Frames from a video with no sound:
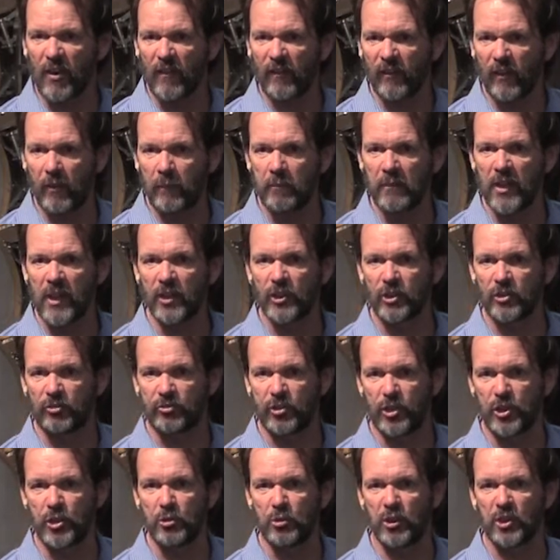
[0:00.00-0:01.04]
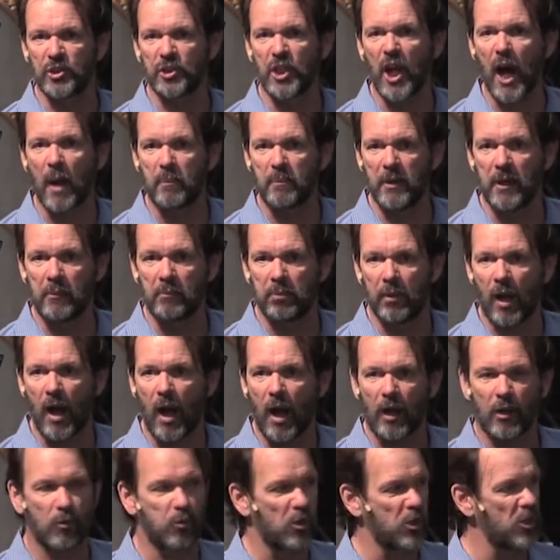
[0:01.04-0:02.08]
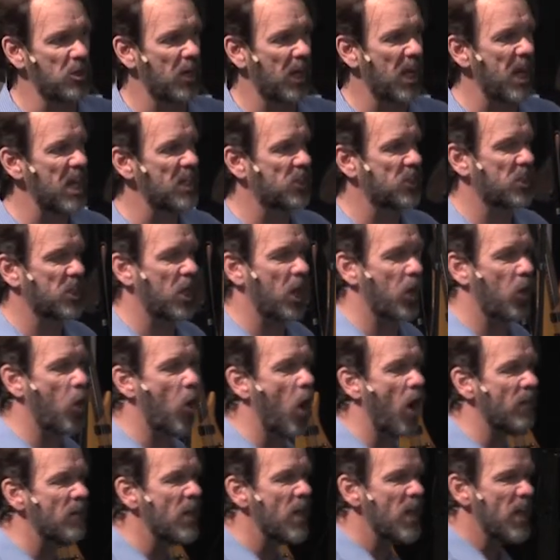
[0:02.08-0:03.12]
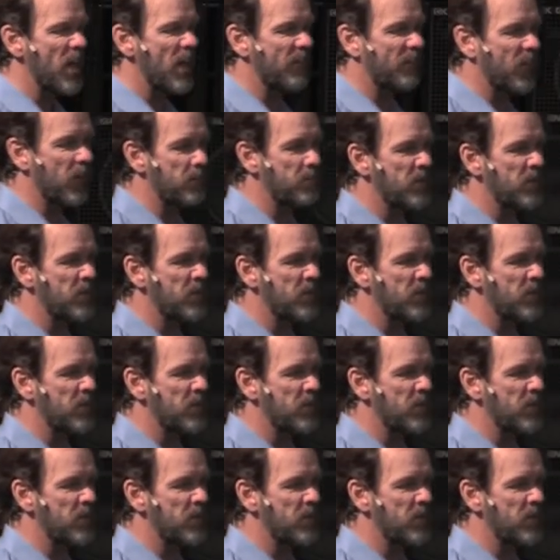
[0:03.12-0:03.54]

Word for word: if it means for you a chopping block where your head's cut off, if it